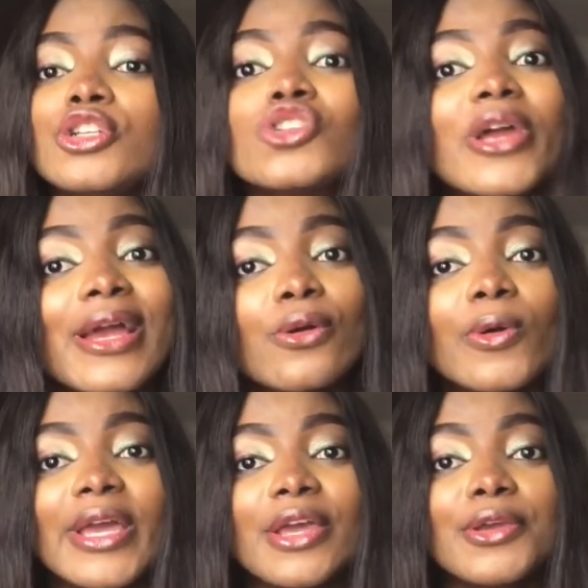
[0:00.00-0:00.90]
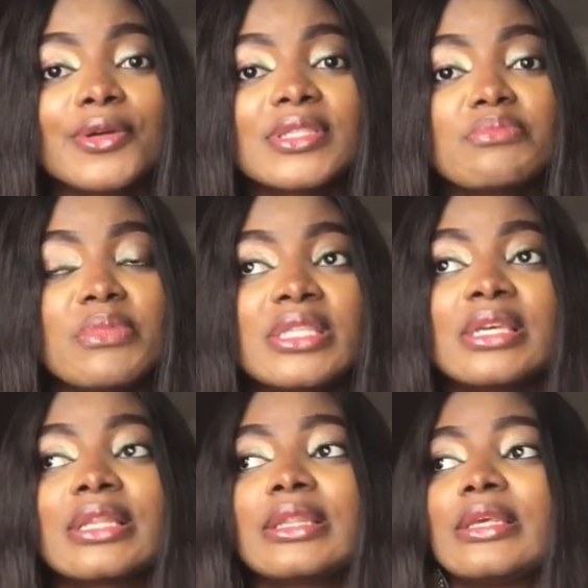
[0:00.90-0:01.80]
Try and go get yours
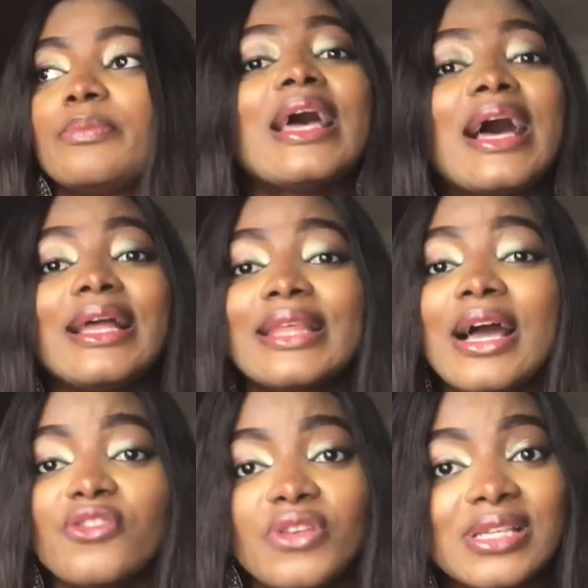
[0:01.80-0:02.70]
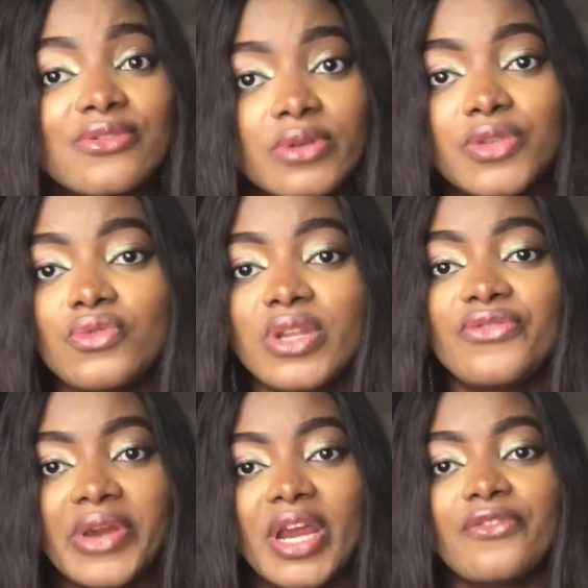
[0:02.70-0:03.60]
immediately. And the outfits are really, really
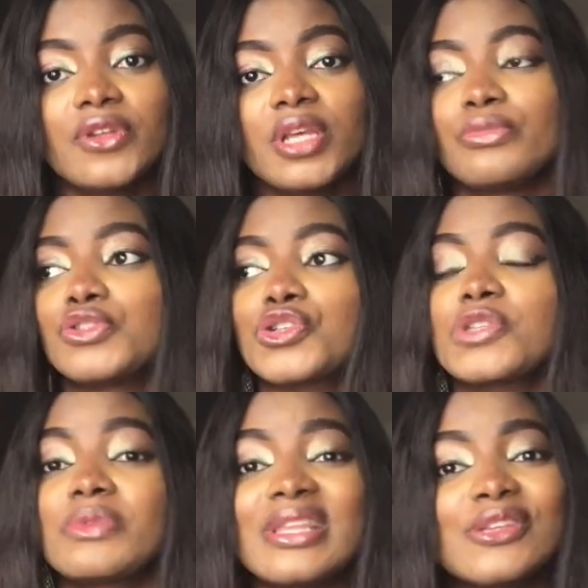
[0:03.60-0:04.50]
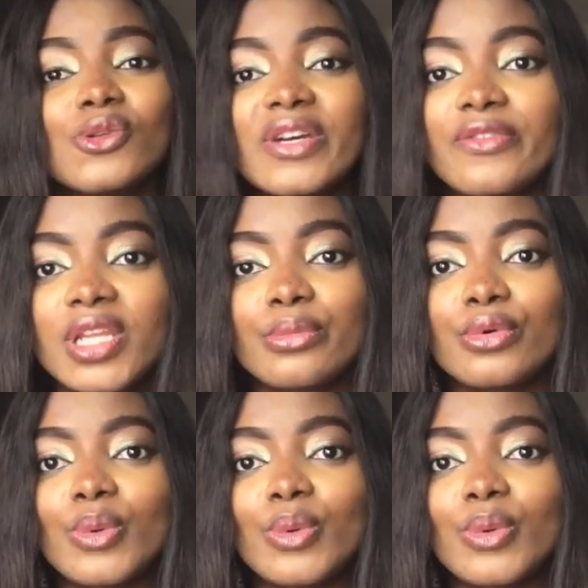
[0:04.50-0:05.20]
very affordable. Trust me, they're so affordable.